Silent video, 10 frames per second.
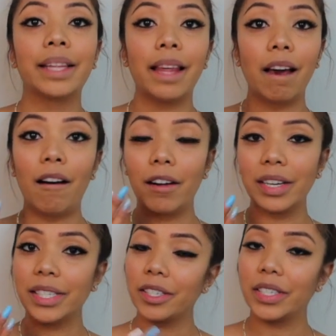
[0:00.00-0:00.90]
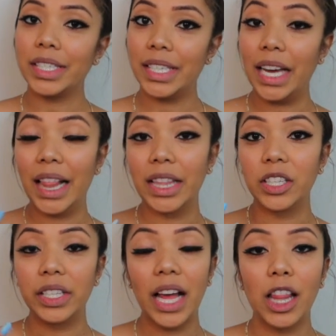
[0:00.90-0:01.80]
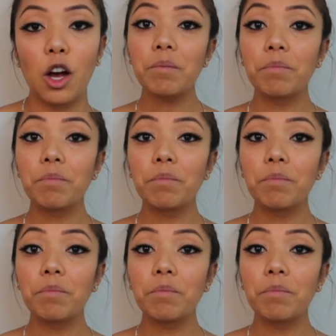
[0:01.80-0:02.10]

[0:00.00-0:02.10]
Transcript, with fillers: they are starting to get a little yellow,